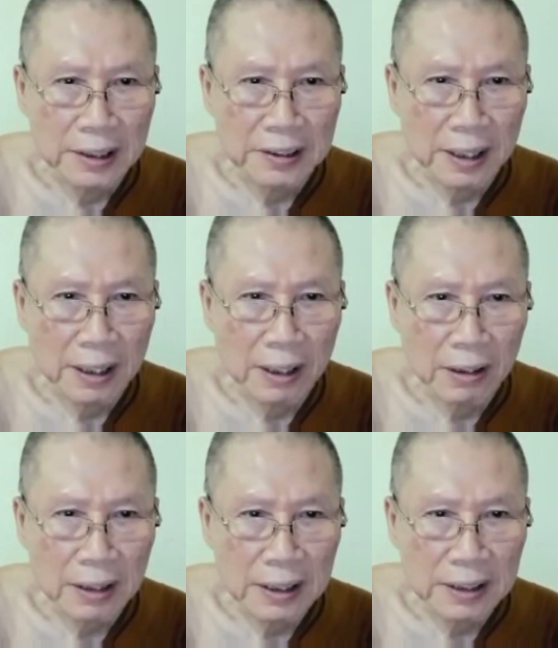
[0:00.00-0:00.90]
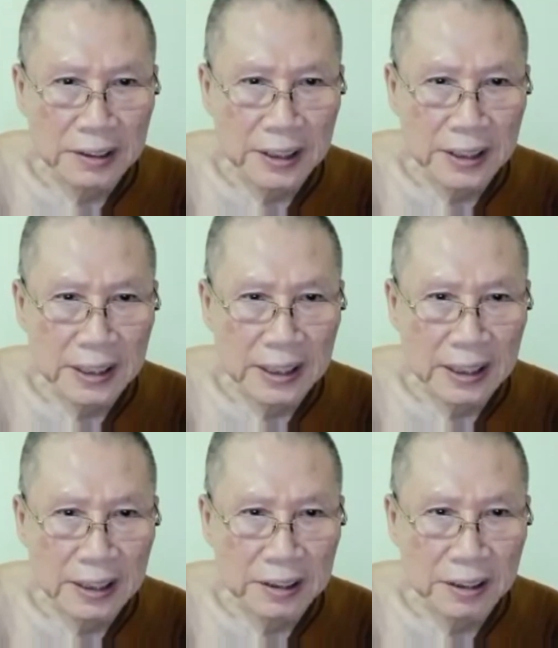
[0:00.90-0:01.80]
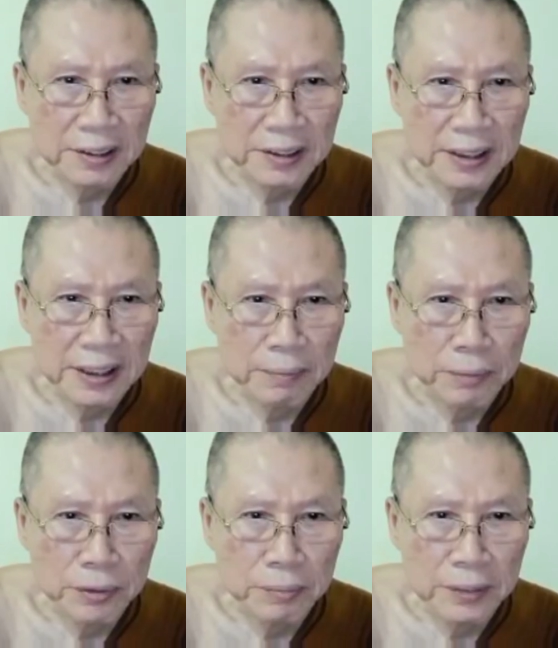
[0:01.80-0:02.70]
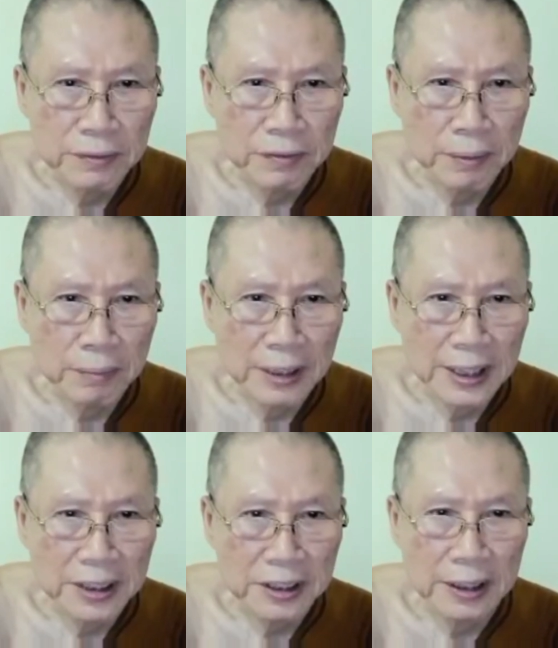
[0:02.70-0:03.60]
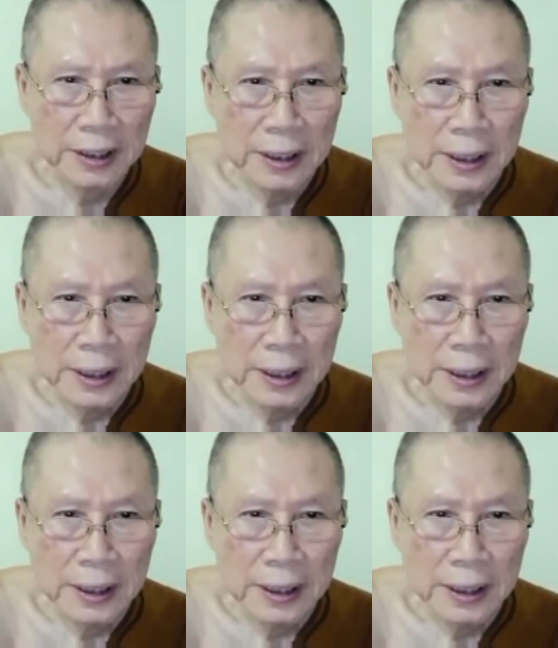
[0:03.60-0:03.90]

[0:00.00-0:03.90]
Is it longer sitting is considered improvement from Malaysia?